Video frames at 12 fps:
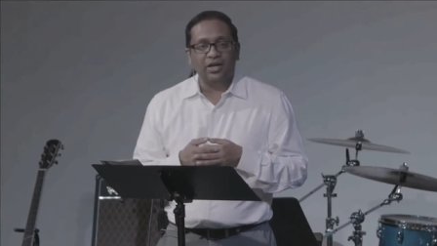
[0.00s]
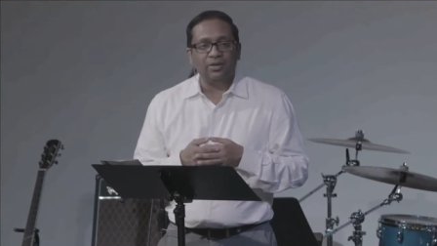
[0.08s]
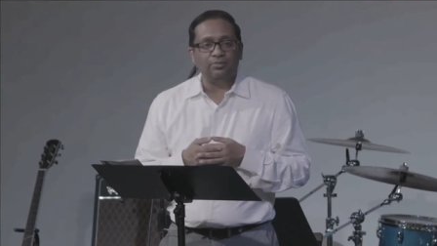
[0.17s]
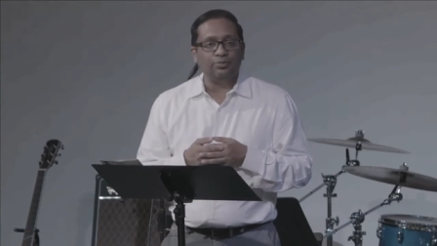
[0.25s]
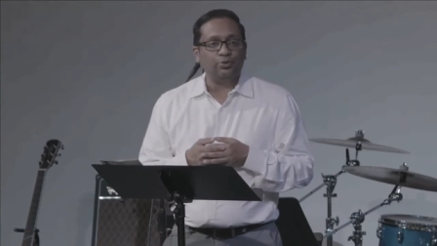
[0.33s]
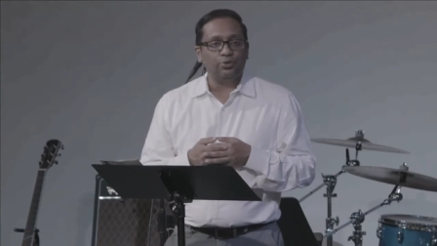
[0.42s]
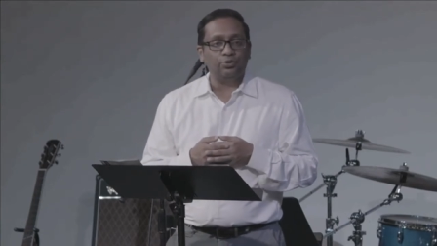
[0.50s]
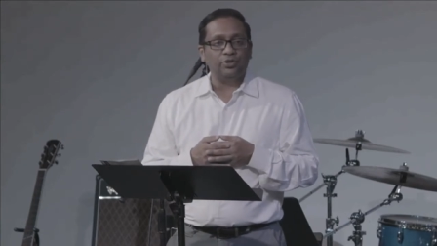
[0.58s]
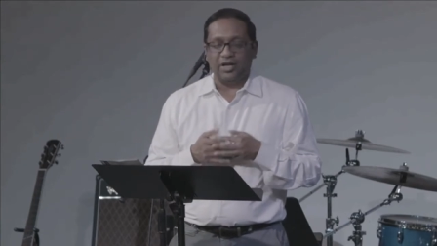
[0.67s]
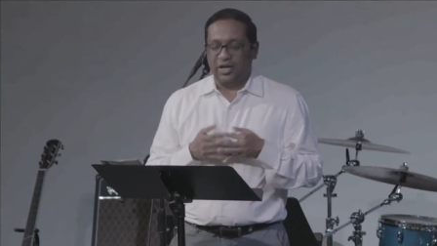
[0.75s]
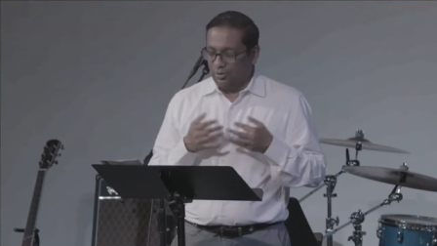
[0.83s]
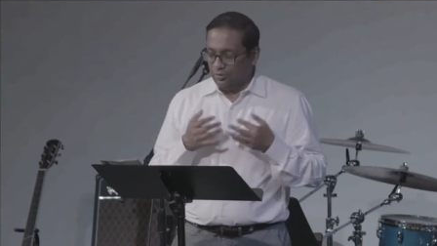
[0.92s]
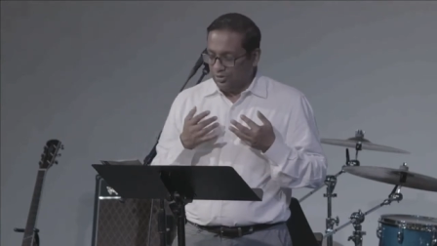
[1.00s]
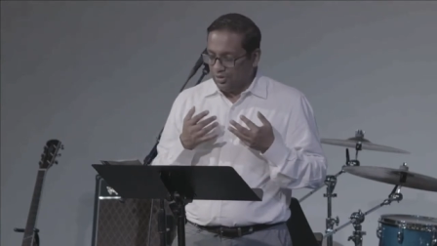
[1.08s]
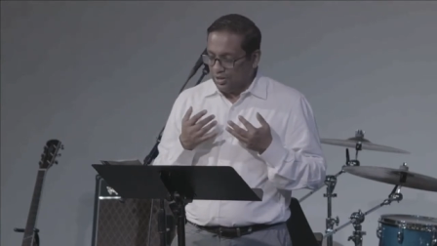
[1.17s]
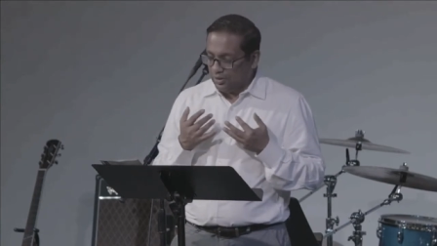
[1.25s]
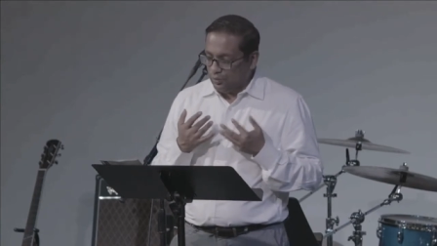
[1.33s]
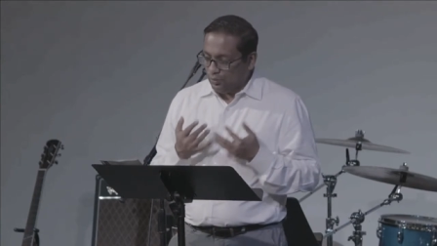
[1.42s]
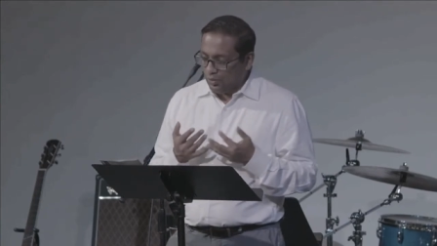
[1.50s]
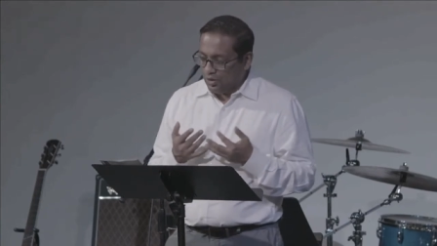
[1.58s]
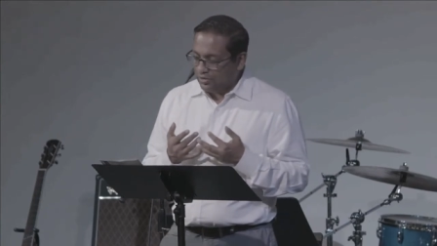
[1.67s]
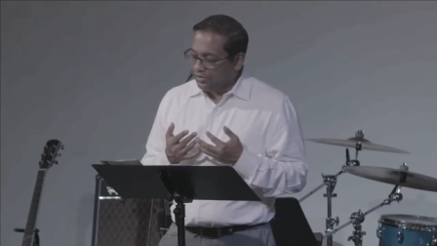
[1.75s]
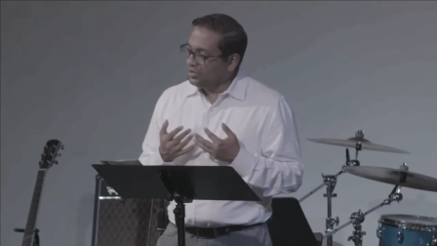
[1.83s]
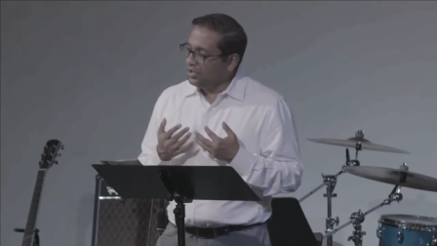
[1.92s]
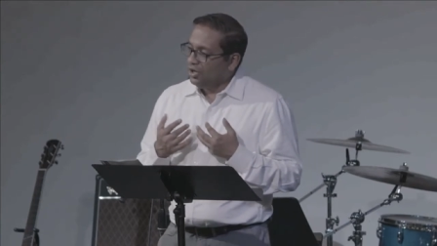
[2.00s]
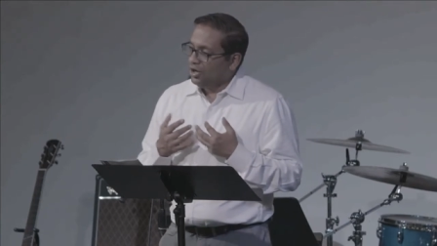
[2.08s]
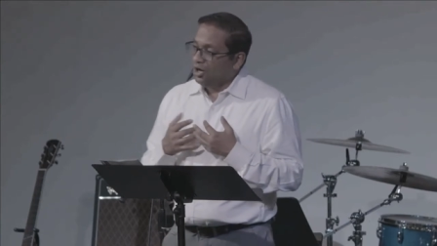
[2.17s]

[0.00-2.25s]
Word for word: I'm poured out like water.